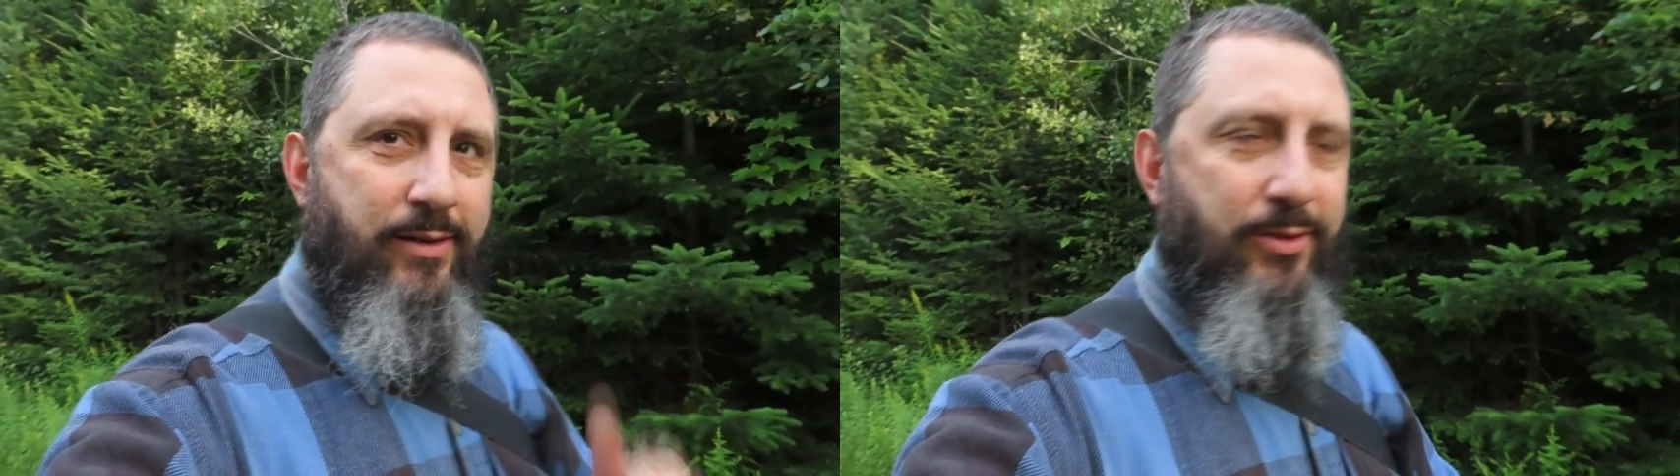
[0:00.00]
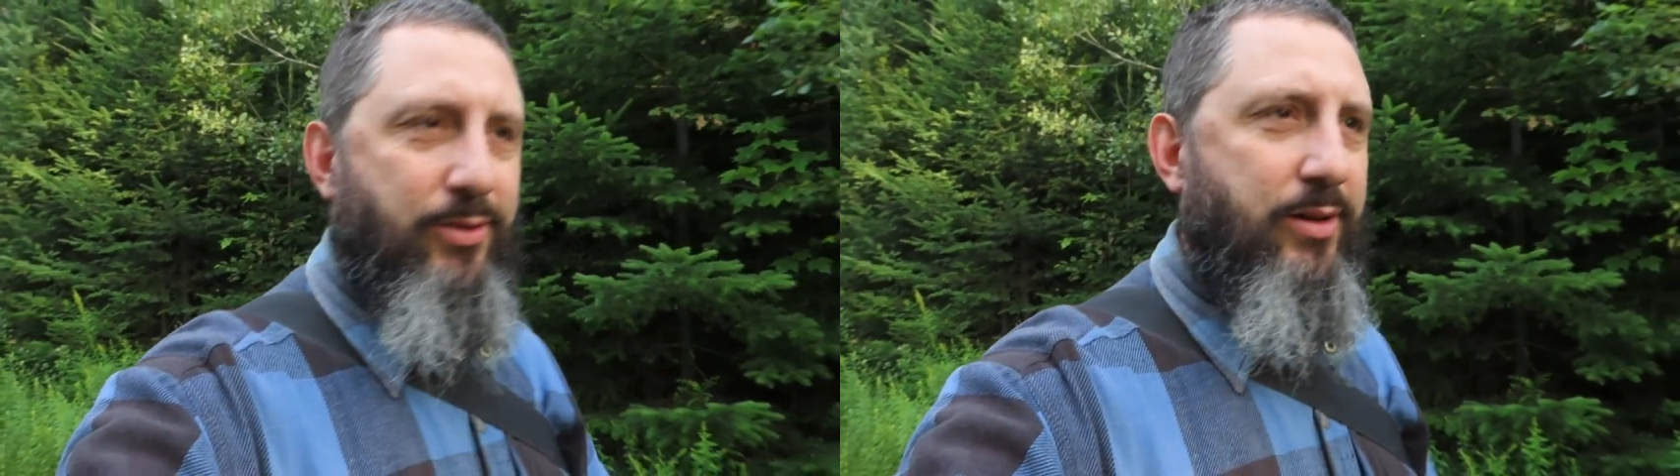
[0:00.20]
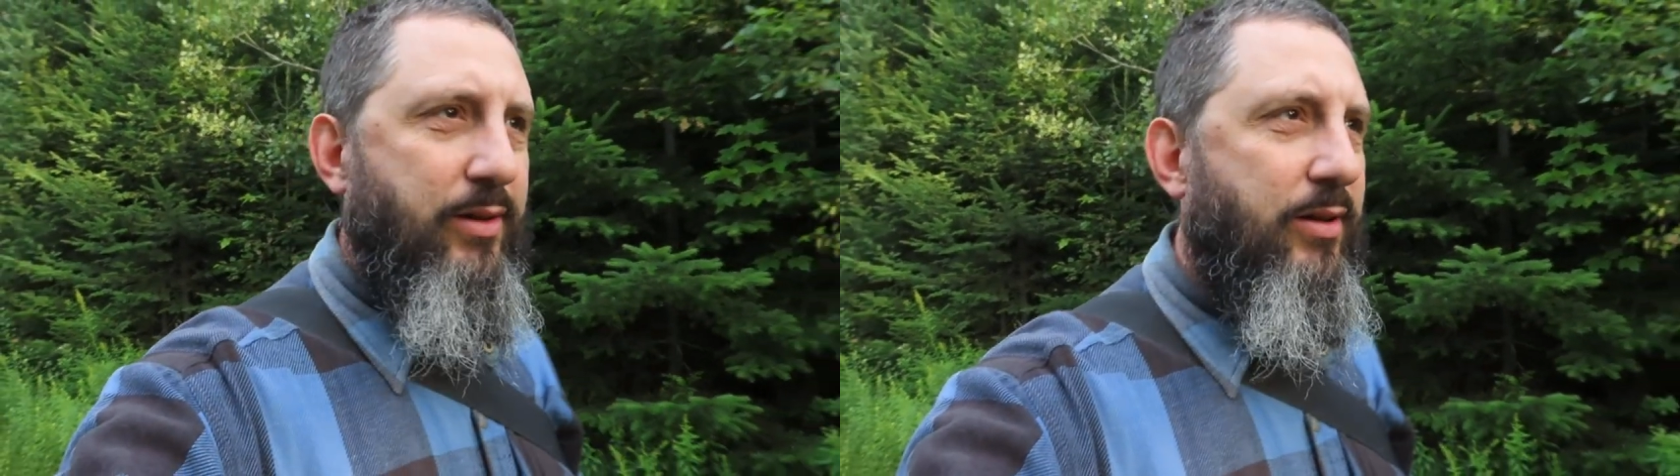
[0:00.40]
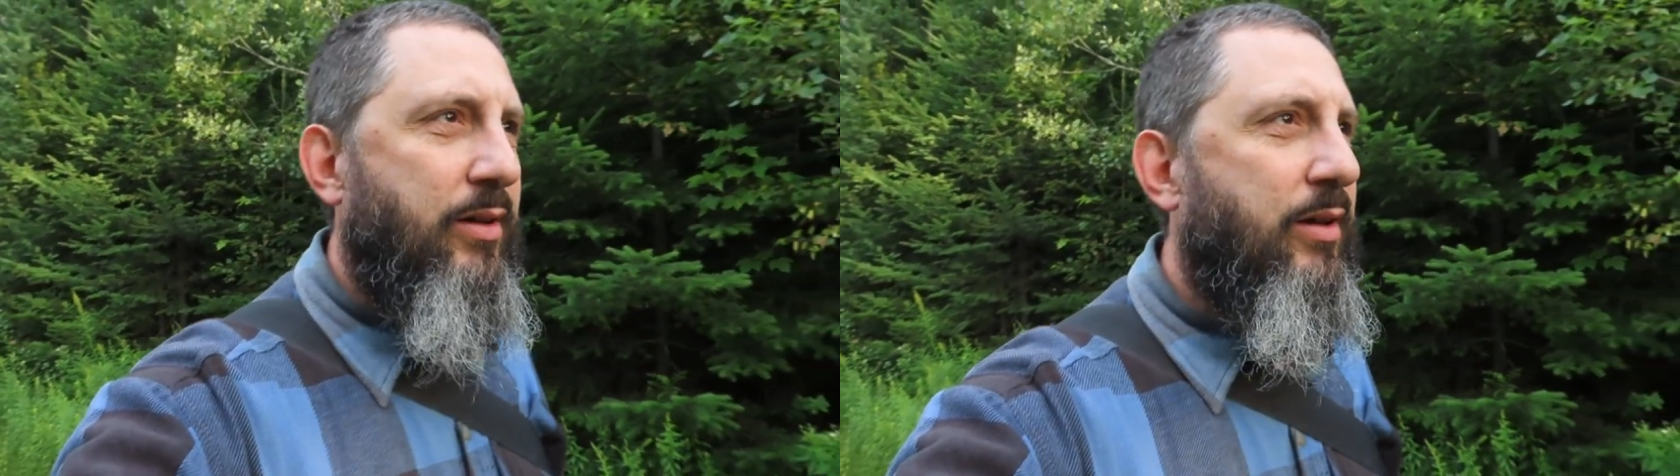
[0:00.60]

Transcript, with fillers: Real good.